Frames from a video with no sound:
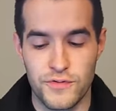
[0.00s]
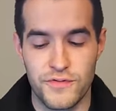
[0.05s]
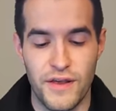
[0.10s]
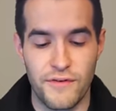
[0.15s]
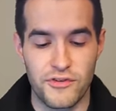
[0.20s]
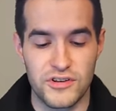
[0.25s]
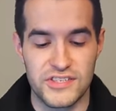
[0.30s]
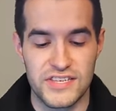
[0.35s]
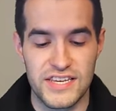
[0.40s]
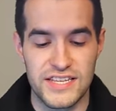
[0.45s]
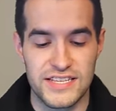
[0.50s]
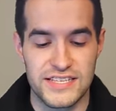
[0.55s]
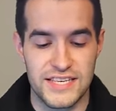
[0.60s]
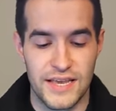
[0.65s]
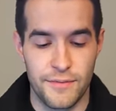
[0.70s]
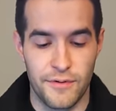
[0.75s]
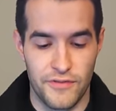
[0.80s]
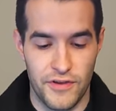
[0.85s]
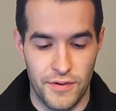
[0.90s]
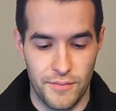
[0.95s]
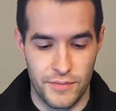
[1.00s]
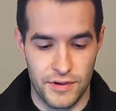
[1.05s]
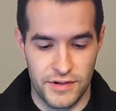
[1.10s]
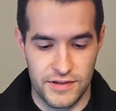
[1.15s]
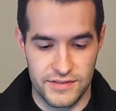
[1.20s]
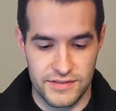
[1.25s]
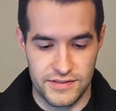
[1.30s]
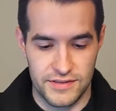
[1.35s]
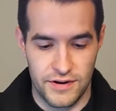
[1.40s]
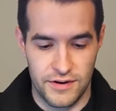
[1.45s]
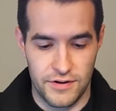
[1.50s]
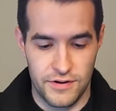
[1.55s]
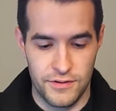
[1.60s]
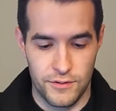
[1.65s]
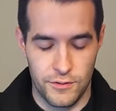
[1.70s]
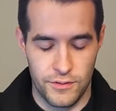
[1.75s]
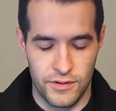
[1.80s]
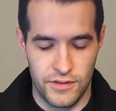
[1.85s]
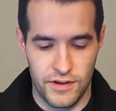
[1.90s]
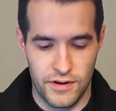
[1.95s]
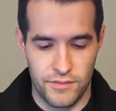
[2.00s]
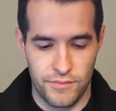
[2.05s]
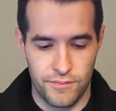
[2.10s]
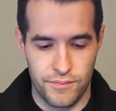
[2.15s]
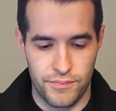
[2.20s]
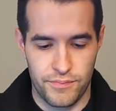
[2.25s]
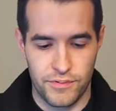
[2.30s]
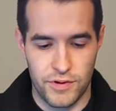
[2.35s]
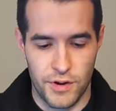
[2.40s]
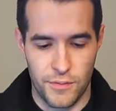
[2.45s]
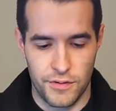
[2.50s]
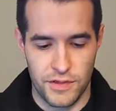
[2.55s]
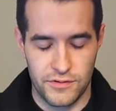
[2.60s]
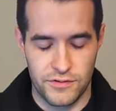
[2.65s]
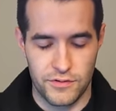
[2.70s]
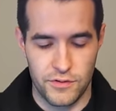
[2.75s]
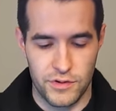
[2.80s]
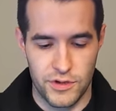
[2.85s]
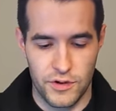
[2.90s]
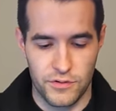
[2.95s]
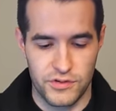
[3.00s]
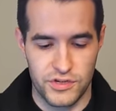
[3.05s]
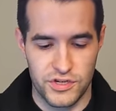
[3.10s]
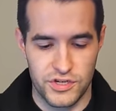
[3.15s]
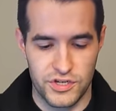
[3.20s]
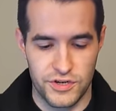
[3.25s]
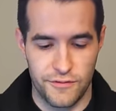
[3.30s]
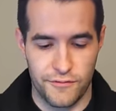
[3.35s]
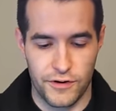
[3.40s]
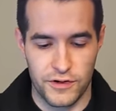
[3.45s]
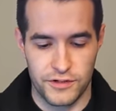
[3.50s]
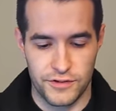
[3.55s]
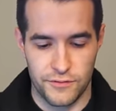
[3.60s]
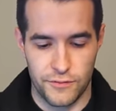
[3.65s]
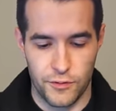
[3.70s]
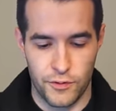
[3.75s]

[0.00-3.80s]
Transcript: we've never seen some of them because they're new and they're coming into the OCG first, of